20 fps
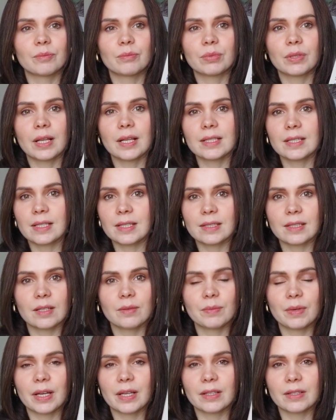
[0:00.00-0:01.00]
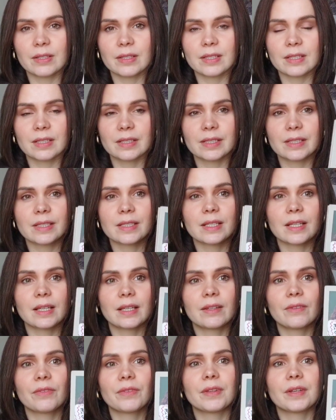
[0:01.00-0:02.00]
pluses and minuses,
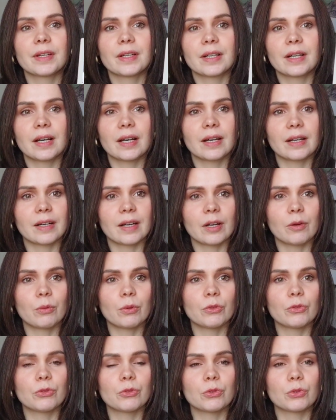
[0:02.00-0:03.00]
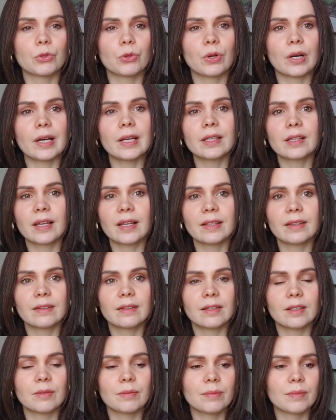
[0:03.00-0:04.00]
and I want to
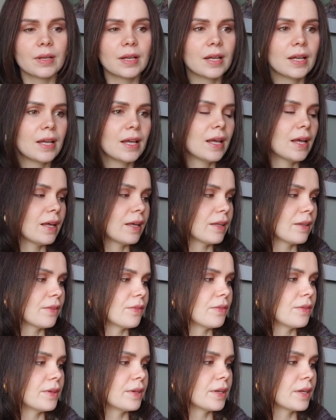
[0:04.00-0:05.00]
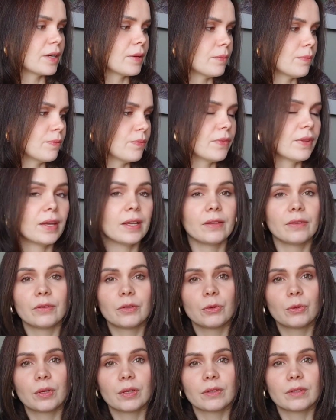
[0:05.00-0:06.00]
highlight them, and
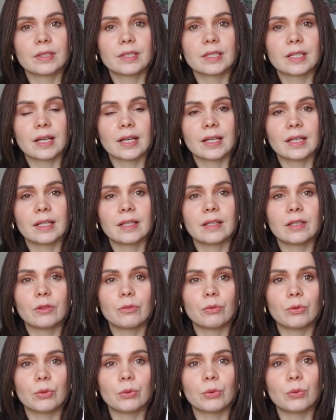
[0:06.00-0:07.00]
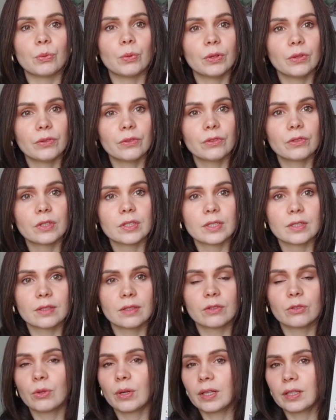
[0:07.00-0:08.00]
then you can decide if you want
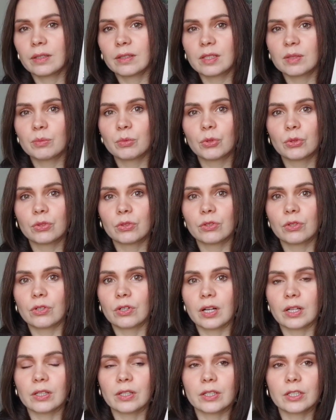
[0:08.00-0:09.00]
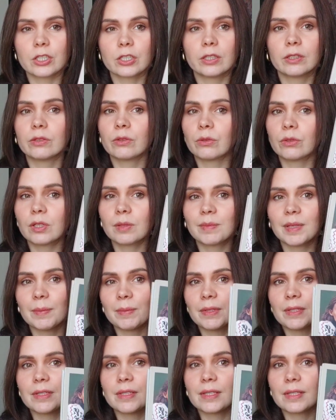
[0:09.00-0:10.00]
to add this book to your collection or
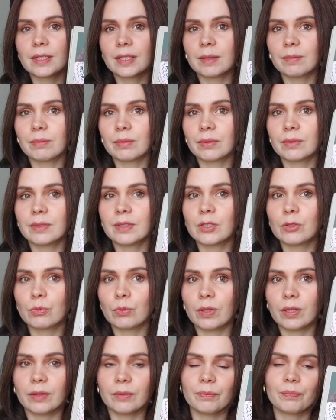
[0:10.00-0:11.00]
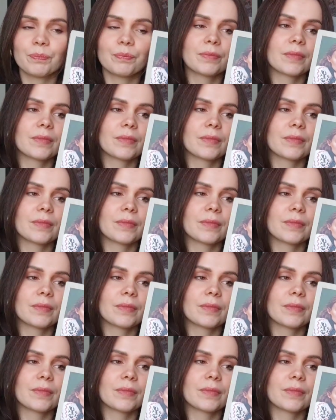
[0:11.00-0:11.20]
maybe skip this one.